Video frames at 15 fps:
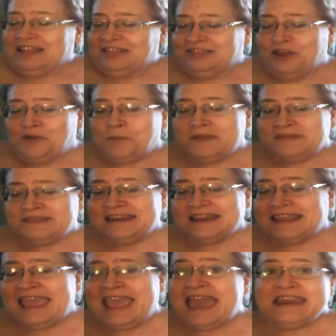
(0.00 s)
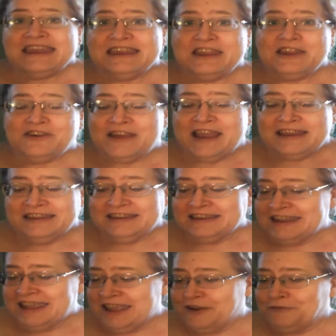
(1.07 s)
there wasn't a cat in here I
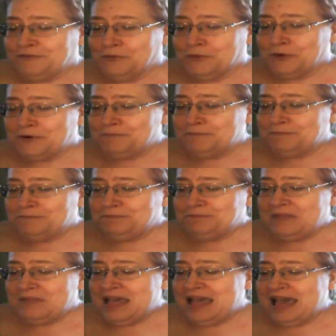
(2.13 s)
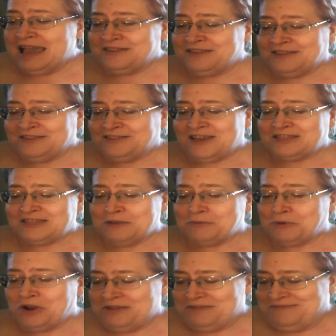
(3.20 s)
didn't care for. I just thought they were,